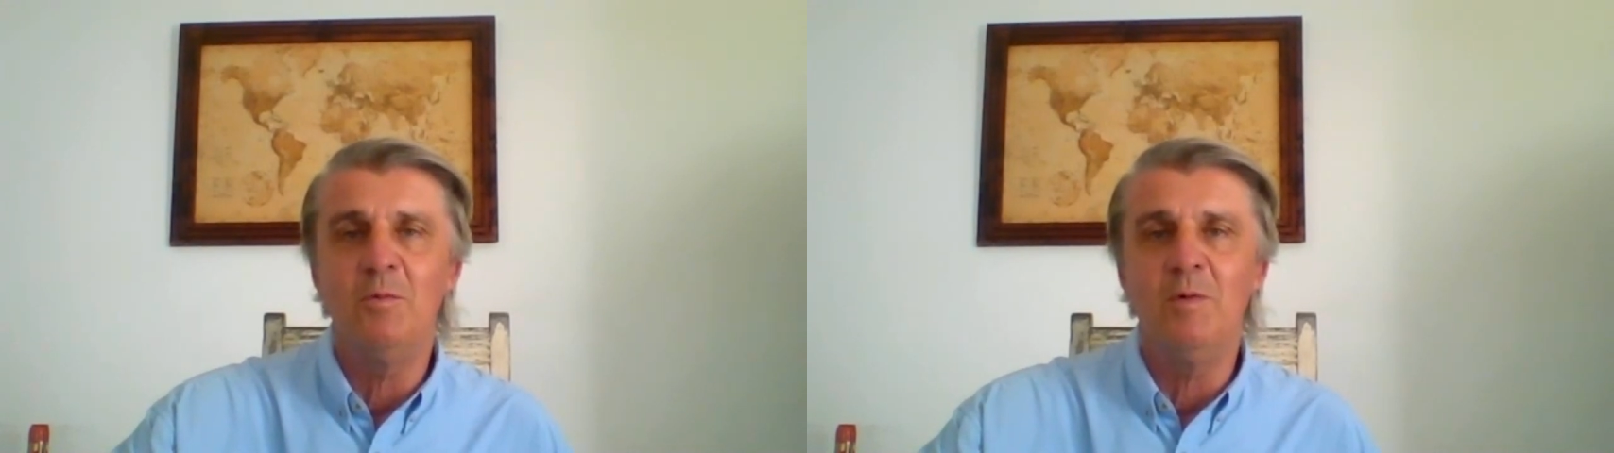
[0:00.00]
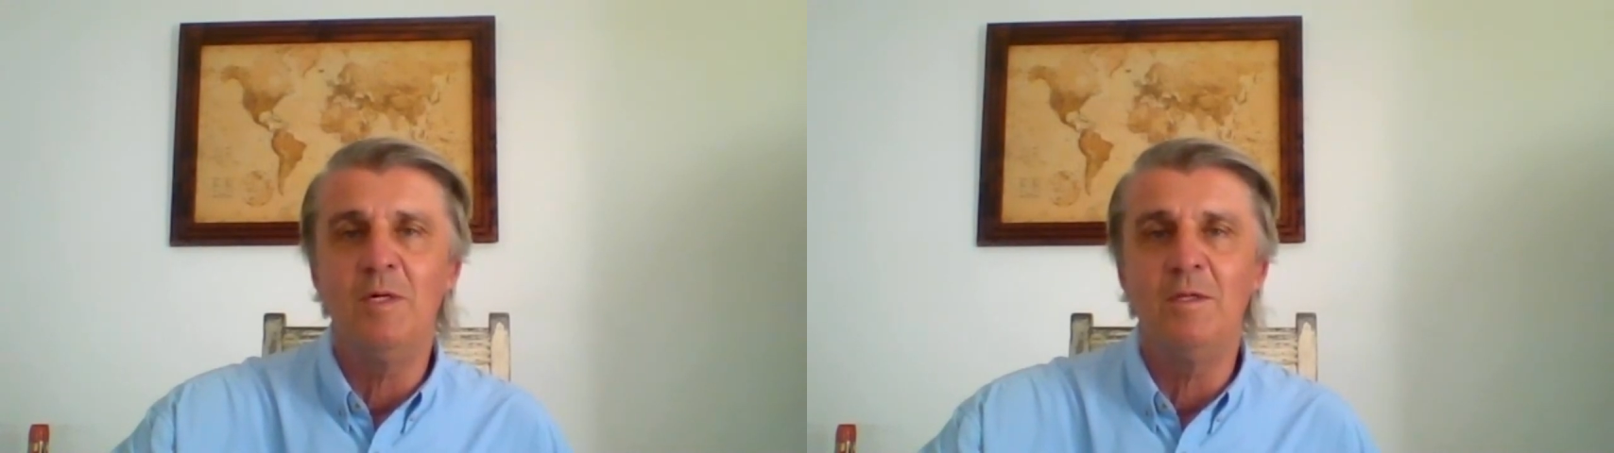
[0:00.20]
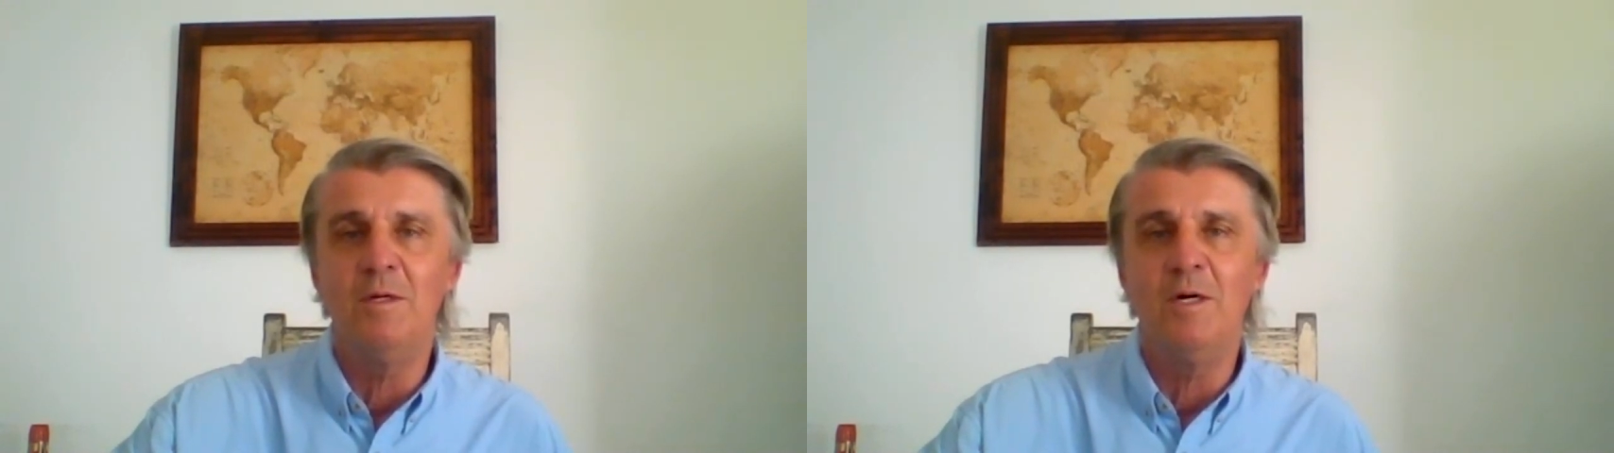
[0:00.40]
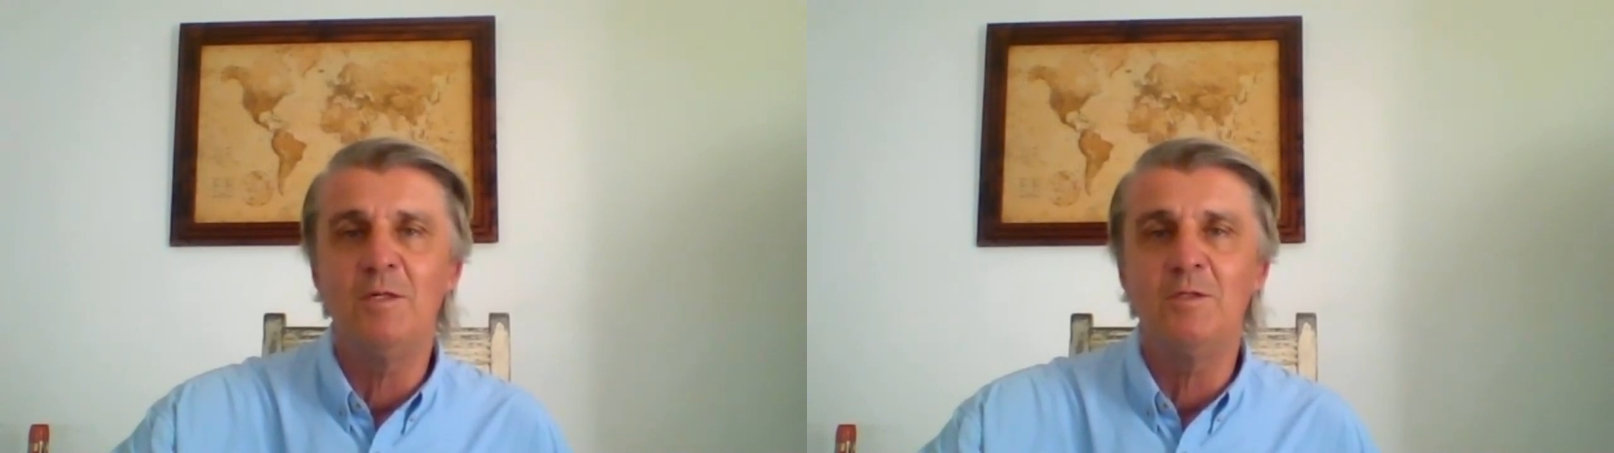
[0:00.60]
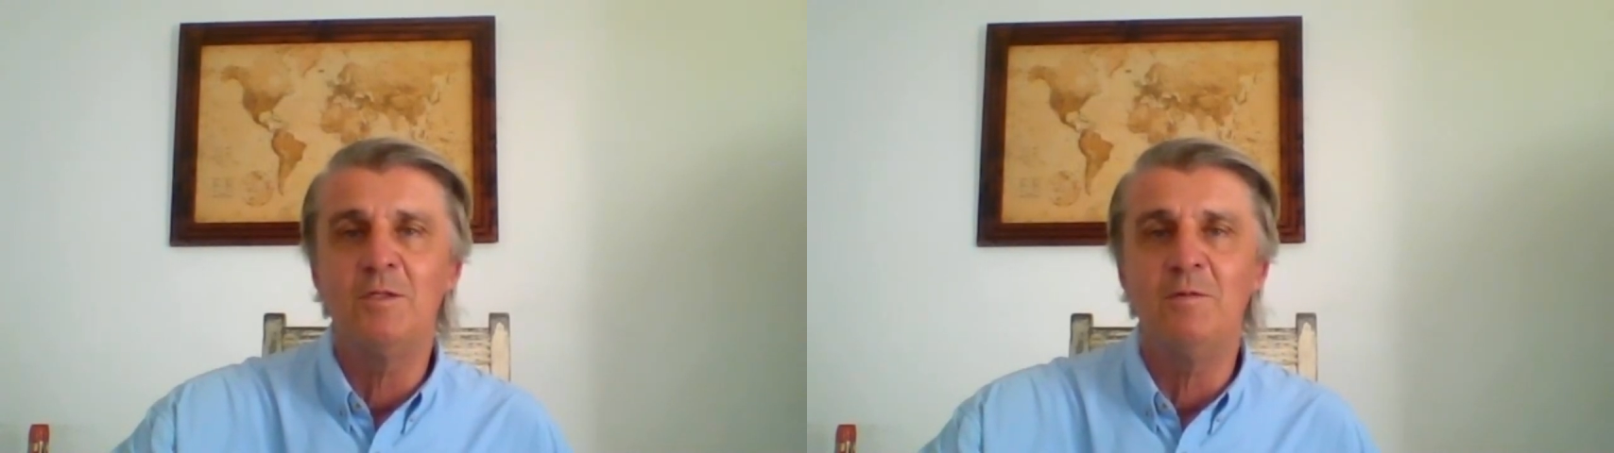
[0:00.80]
one of the
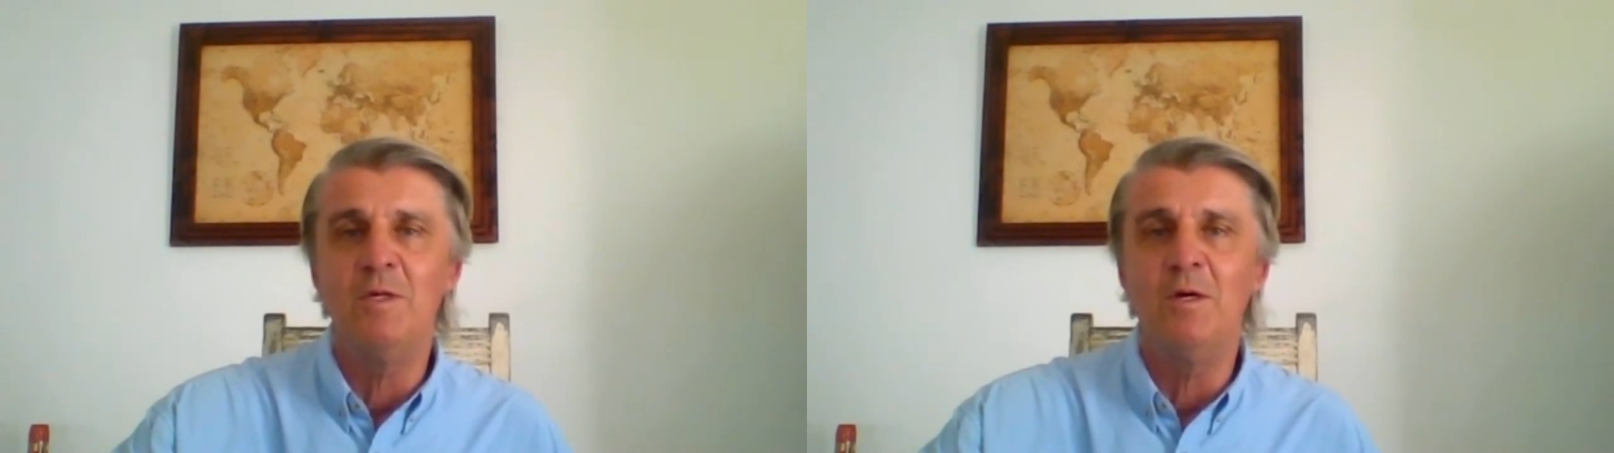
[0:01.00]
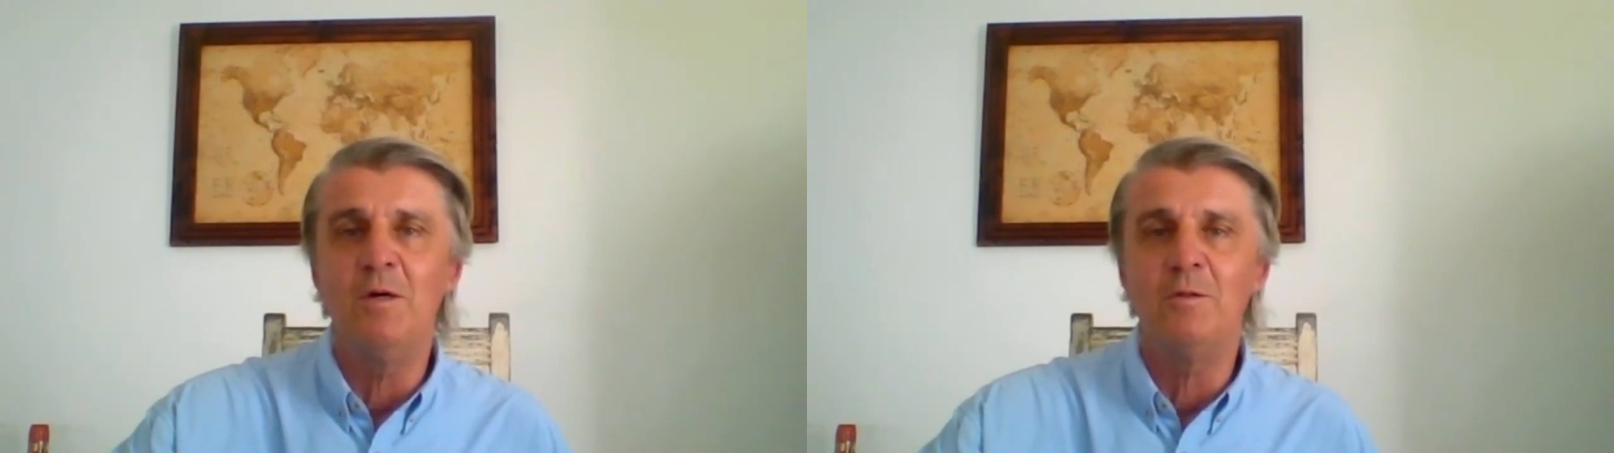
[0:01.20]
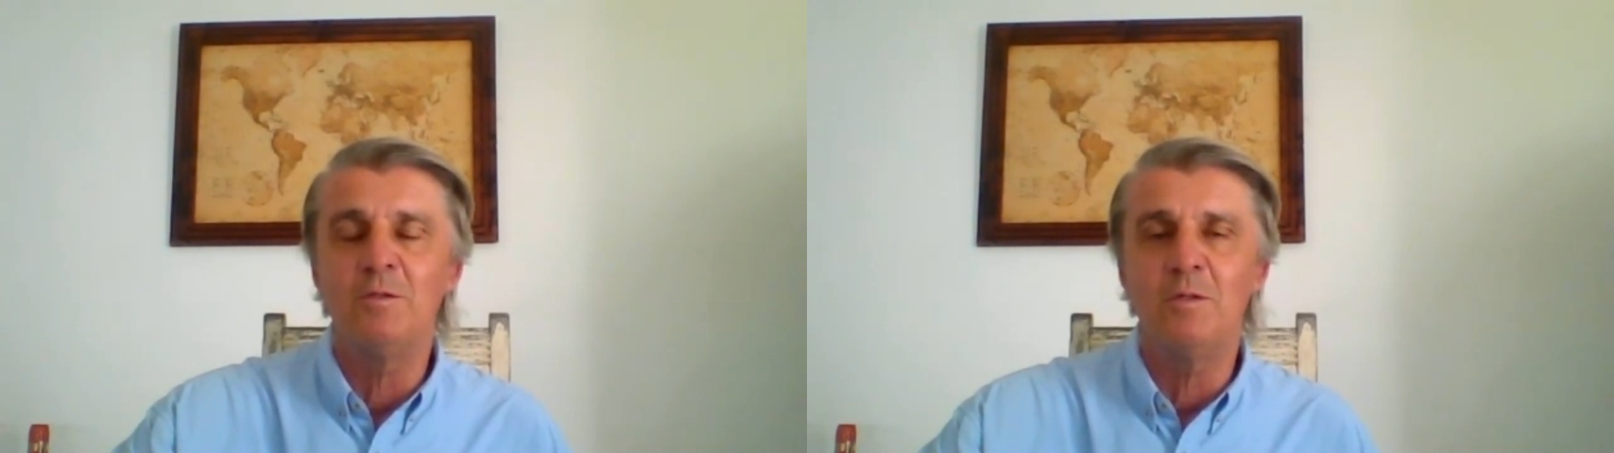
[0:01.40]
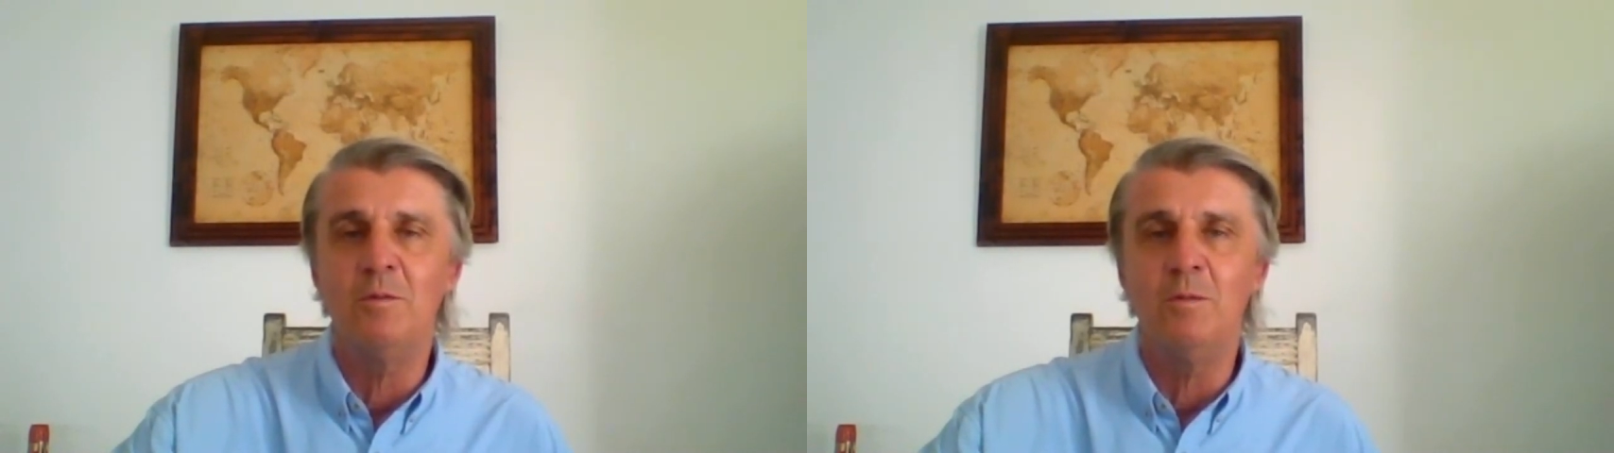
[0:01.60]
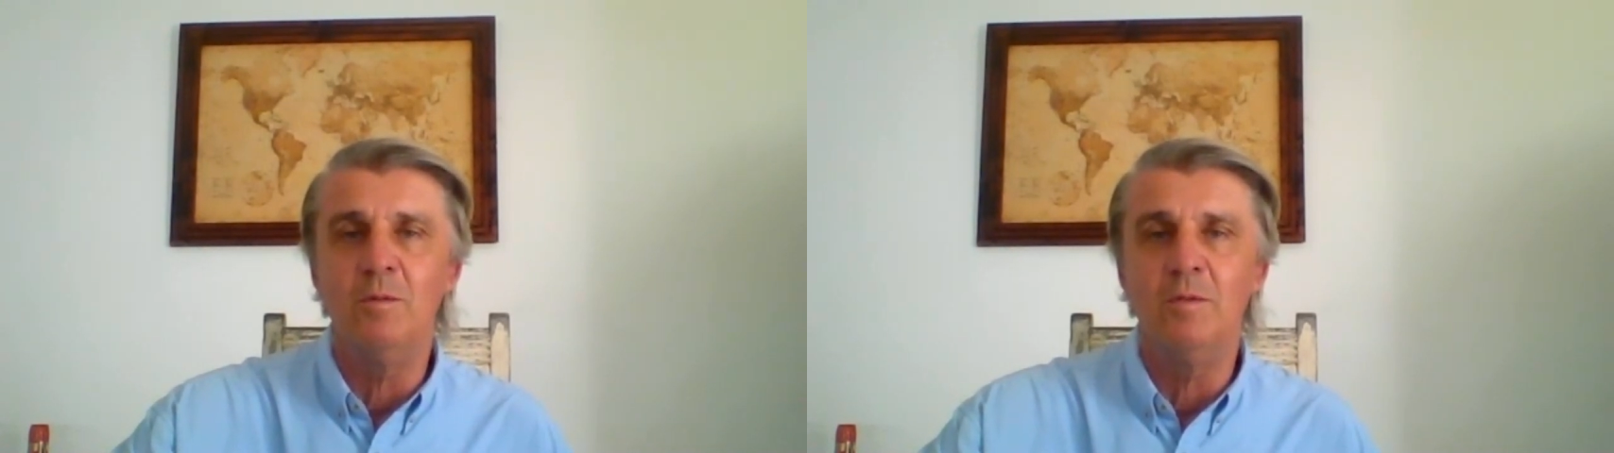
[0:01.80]
last of the old
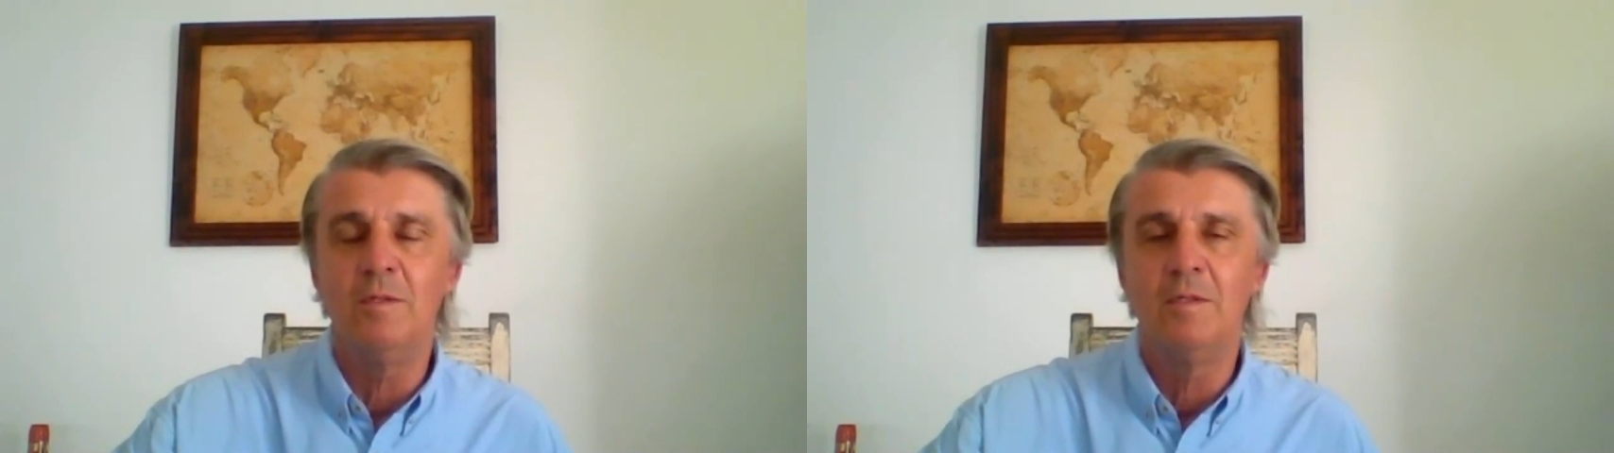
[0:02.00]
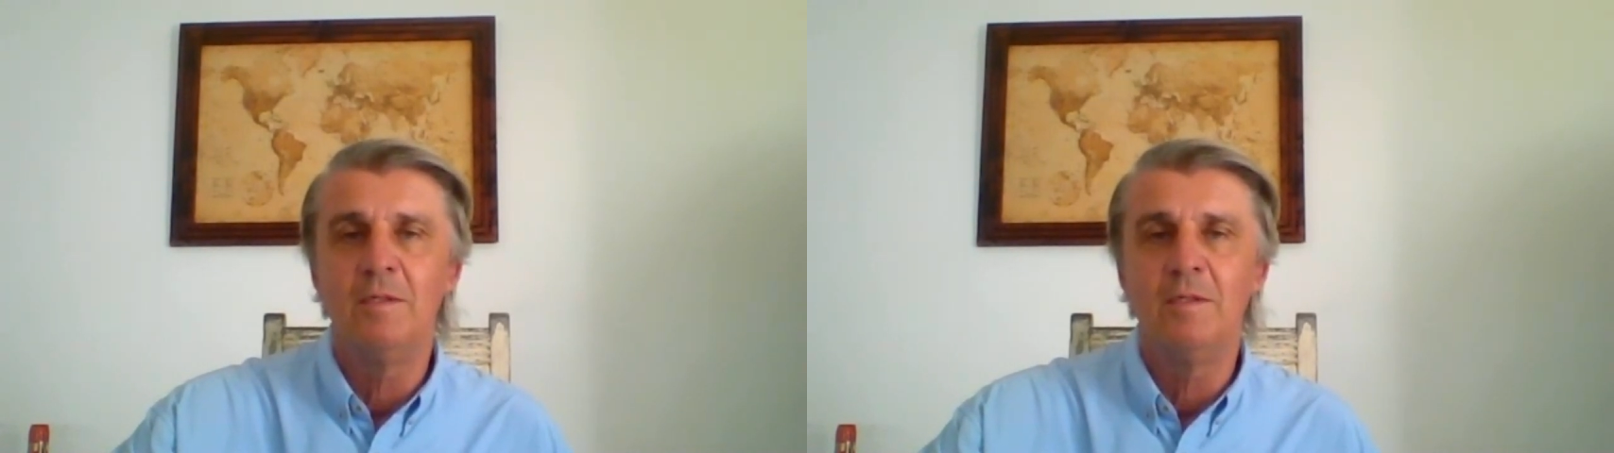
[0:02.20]
school